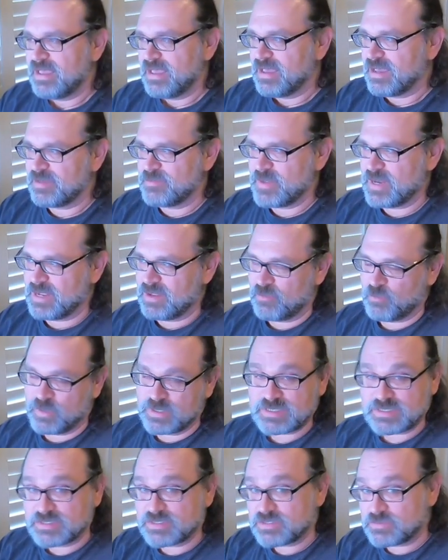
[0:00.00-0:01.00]
I mean, I
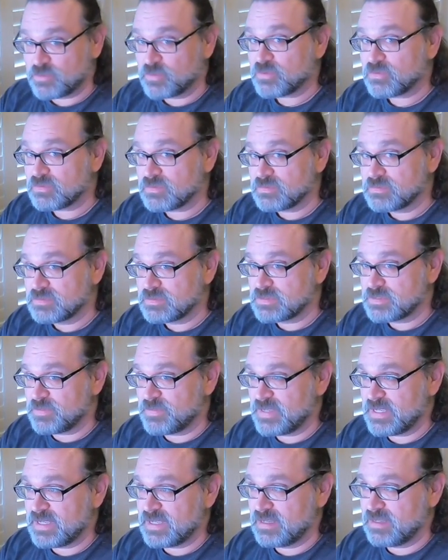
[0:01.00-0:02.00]
went to school to
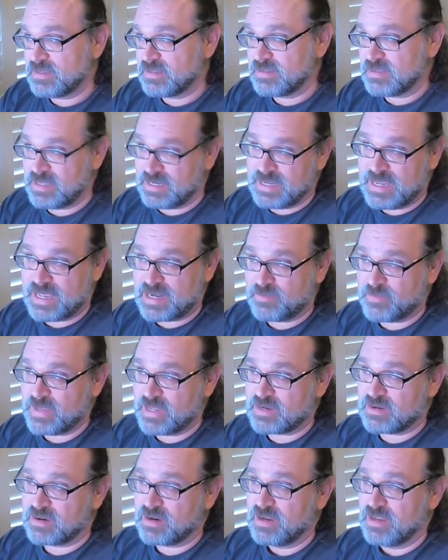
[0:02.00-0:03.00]
be an
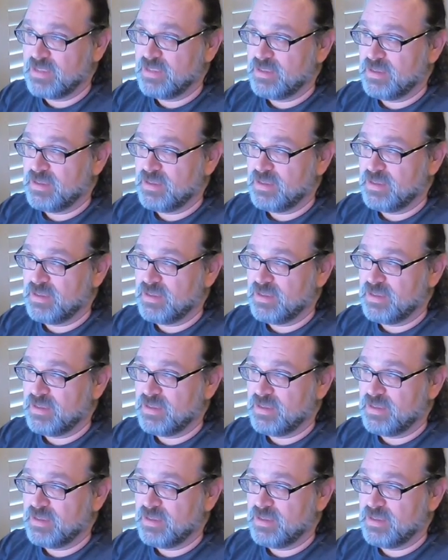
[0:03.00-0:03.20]
animator,